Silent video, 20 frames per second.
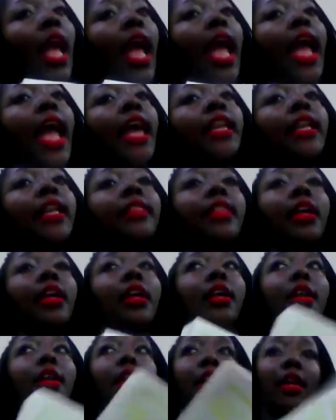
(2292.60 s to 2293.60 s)
And the
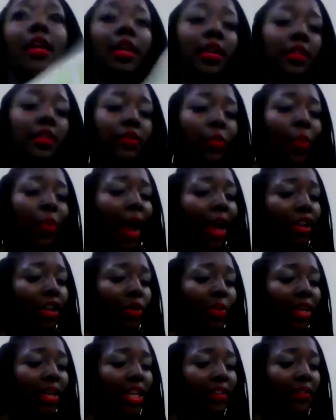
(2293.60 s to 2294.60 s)
thing is, why do
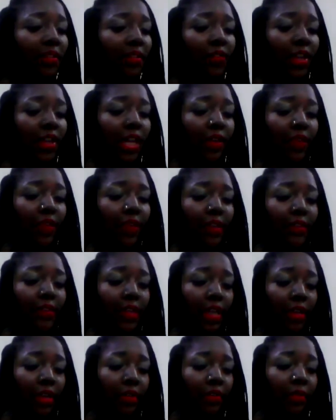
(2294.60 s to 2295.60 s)
we need to forgive
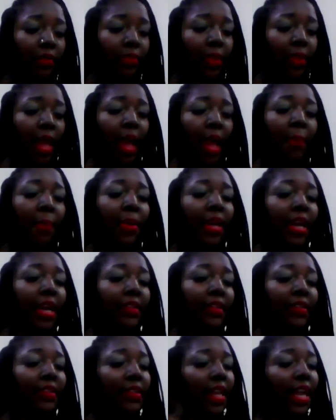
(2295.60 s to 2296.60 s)
ourselves?
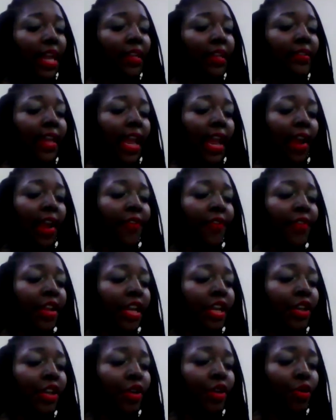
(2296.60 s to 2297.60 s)
Because it says
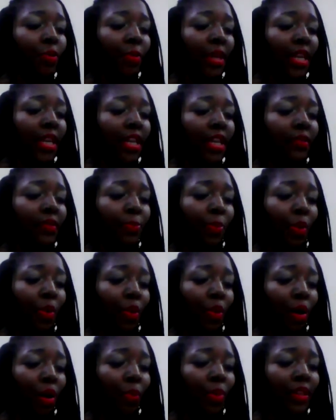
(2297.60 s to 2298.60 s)
every human is
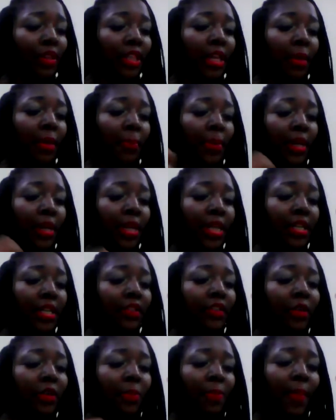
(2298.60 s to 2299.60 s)
born with the ability
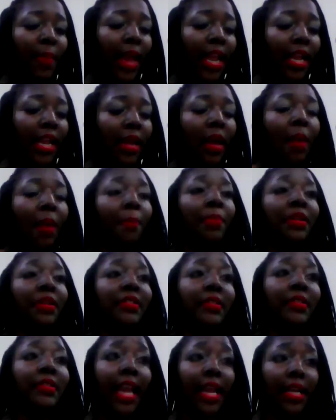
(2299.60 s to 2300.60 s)
to make
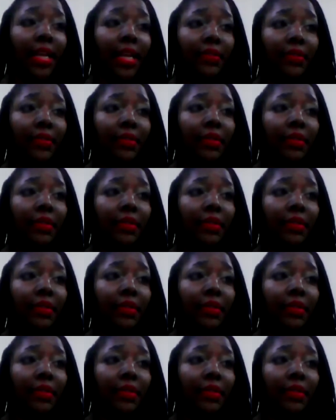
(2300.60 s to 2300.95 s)
mistakes.